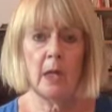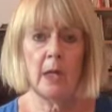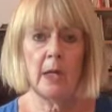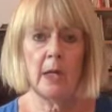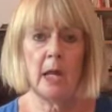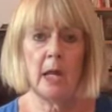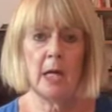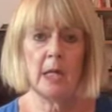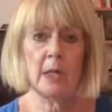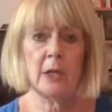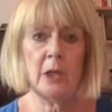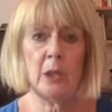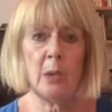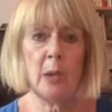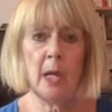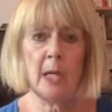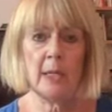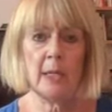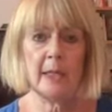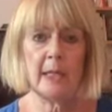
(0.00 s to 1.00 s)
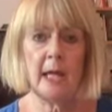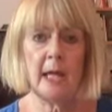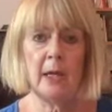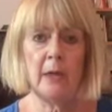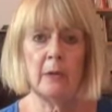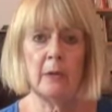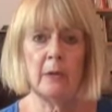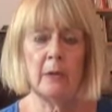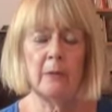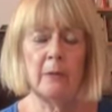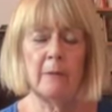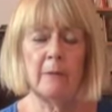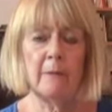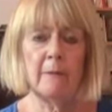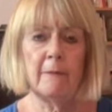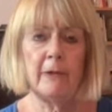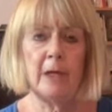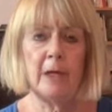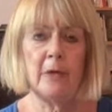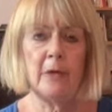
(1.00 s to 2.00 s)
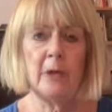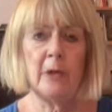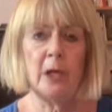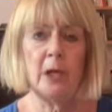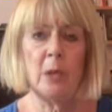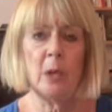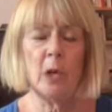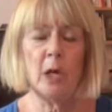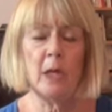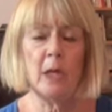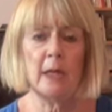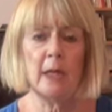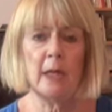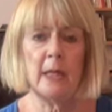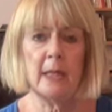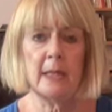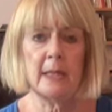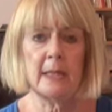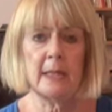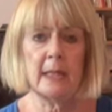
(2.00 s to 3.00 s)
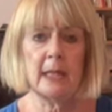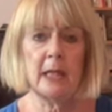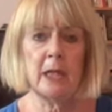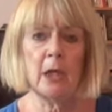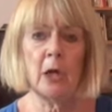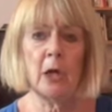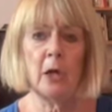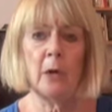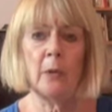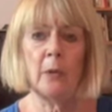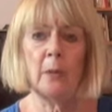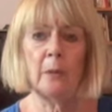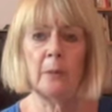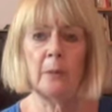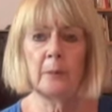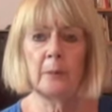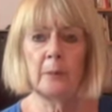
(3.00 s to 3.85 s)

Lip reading: And as you exhale, feel that you are letting go.